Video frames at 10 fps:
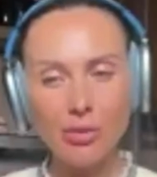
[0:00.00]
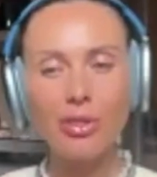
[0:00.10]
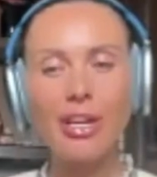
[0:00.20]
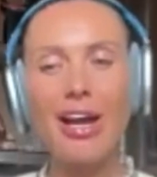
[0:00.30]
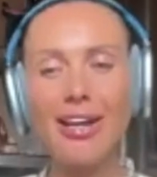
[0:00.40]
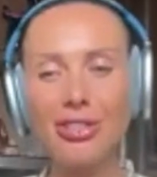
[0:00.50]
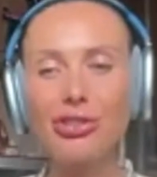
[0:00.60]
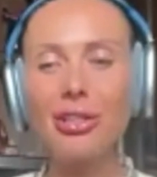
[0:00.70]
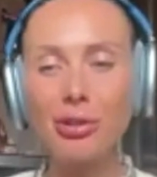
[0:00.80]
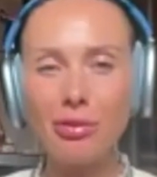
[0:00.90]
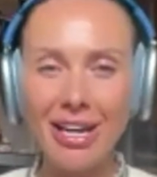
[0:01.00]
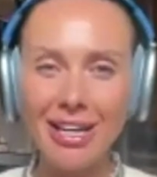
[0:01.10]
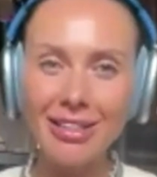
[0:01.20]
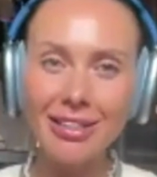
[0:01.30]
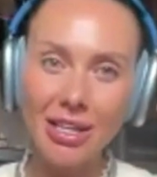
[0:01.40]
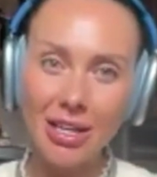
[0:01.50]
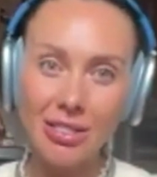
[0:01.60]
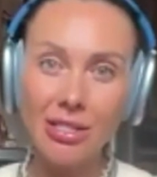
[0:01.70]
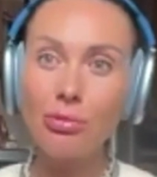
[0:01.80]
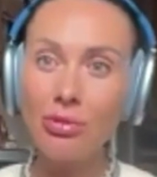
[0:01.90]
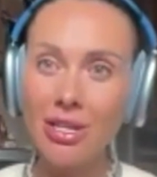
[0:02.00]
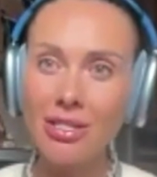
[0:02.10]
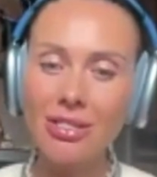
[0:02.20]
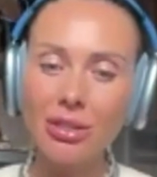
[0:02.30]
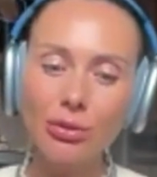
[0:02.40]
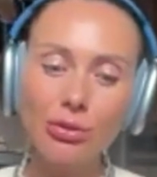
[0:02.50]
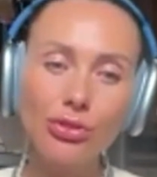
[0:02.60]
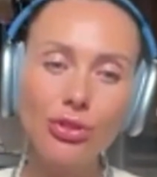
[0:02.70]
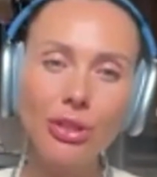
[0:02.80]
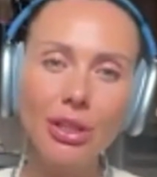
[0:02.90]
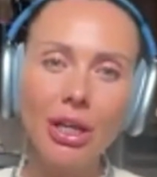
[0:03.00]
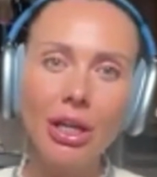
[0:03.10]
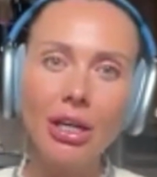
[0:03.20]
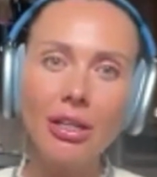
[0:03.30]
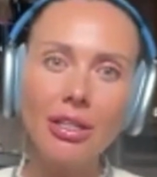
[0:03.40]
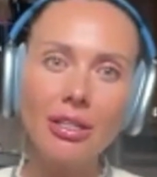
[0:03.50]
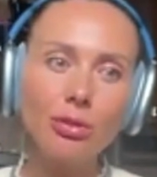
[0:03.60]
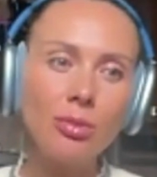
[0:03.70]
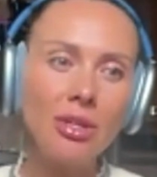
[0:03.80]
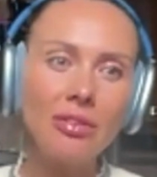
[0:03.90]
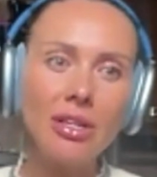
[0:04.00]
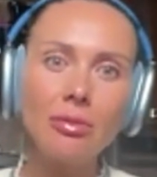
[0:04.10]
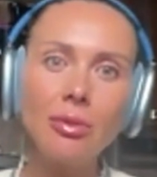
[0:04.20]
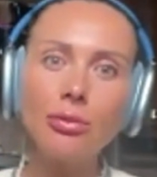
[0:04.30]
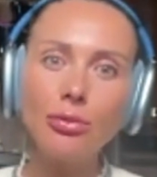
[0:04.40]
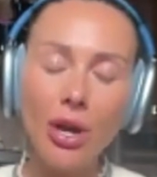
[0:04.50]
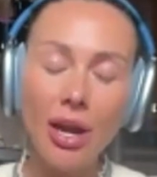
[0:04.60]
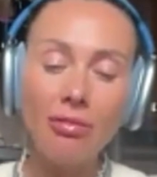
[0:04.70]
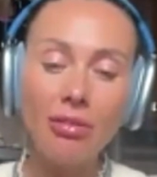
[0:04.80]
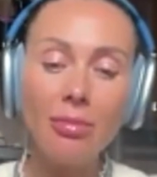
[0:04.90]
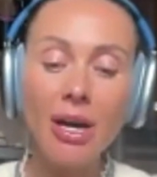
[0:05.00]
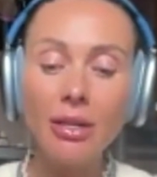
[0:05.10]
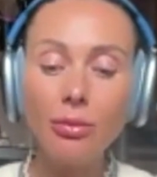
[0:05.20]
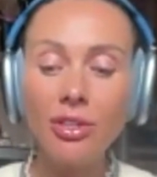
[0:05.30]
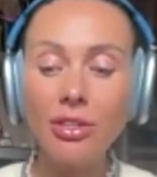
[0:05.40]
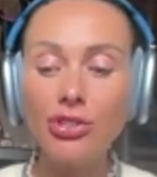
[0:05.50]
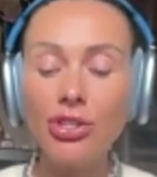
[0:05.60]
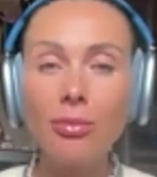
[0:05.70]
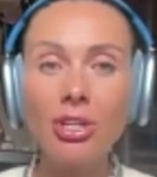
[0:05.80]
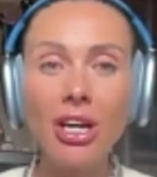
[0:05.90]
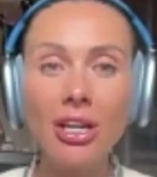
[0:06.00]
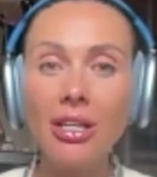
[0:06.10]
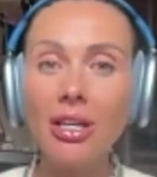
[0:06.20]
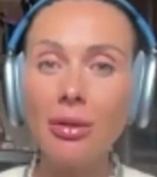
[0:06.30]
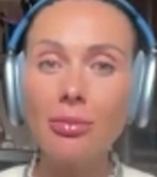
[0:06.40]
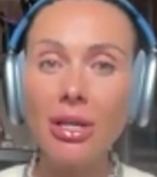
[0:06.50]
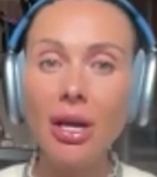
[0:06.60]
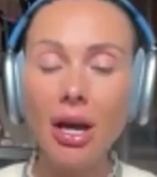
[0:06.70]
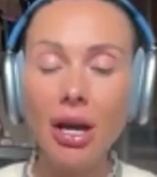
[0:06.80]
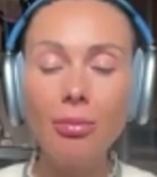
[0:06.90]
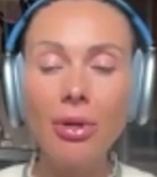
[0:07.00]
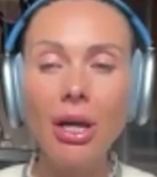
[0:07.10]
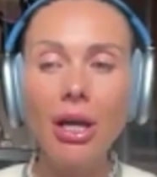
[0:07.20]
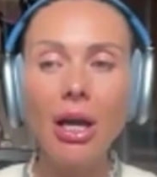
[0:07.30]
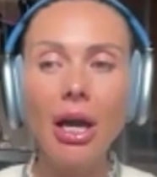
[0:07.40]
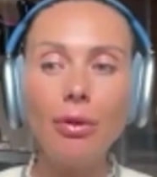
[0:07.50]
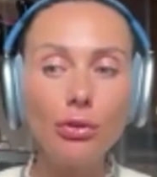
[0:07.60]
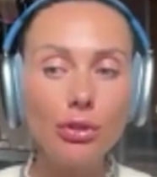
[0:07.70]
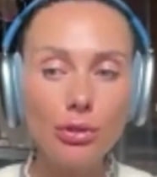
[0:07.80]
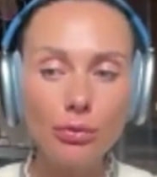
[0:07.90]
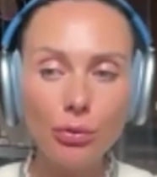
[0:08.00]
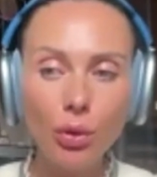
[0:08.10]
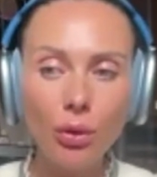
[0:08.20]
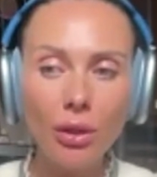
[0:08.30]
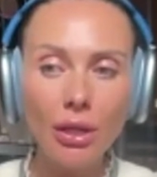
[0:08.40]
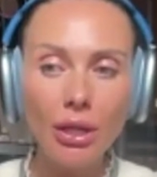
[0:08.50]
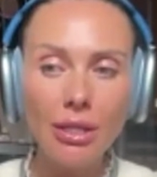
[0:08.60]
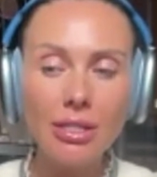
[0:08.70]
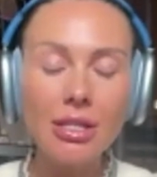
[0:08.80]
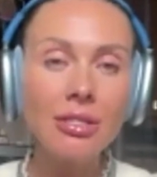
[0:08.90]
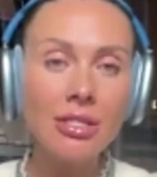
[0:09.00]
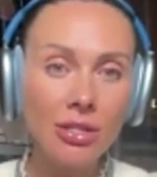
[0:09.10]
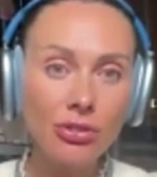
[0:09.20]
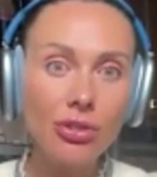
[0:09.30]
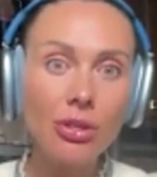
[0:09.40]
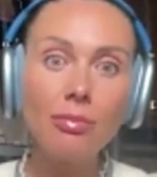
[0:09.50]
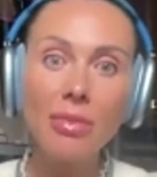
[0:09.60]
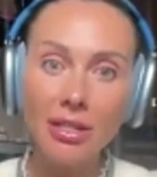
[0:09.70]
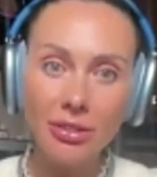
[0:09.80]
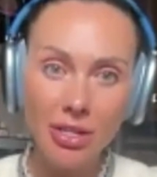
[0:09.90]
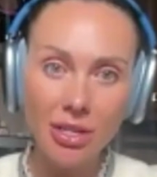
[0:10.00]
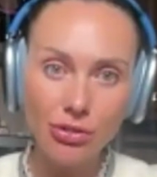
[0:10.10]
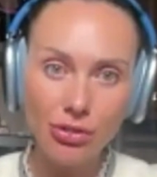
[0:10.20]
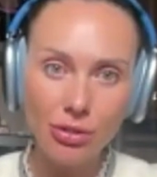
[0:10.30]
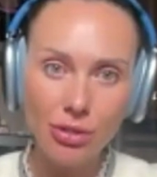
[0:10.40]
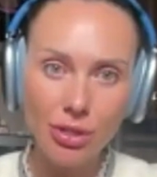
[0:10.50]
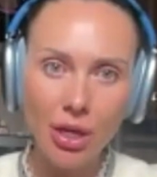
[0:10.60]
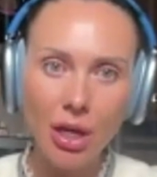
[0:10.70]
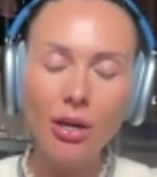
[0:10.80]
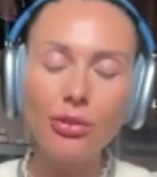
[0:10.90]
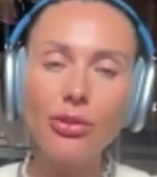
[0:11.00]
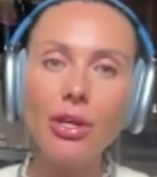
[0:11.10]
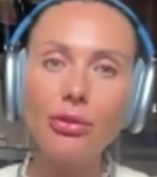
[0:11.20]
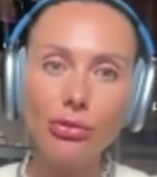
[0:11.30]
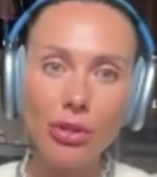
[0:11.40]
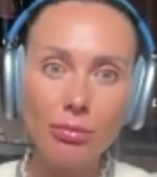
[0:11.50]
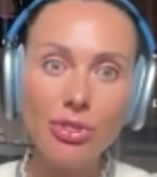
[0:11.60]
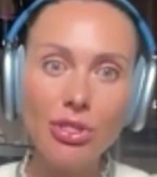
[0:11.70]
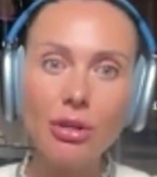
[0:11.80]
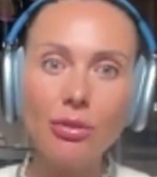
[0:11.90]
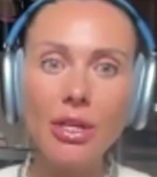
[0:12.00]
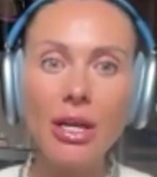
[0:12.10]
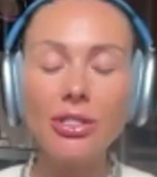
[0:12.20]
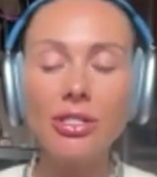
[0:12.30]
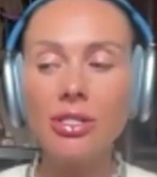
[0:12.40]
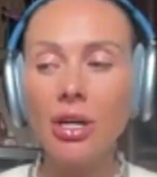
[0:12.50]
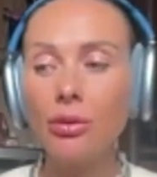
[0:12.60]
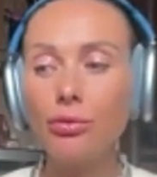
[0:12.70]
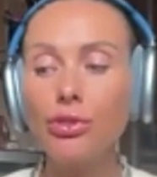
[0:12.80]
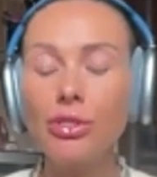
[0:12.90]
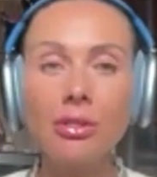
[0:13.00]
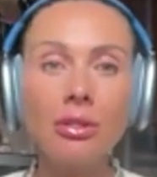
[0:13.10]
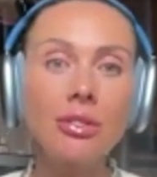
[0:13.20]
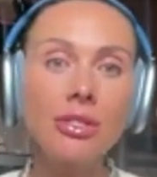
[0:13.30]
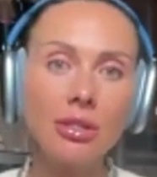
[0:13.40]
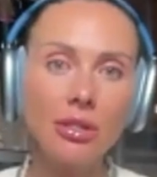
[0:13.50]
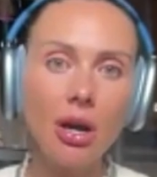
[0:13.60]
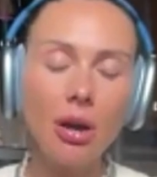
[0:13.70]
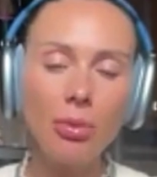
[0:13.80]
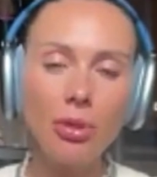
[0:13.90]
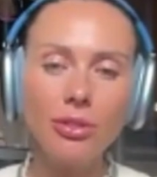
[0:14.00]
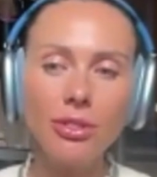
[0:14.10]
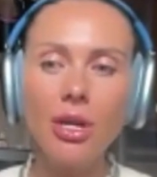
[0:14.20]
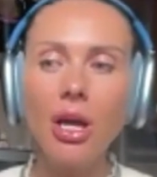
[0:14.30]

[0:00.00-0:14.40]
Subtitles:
what I actually created as a great solution that could be available for everybody within Gemini Near Me app. First of all, it's intentional meditations. They're themed, they are designed for singles and couples.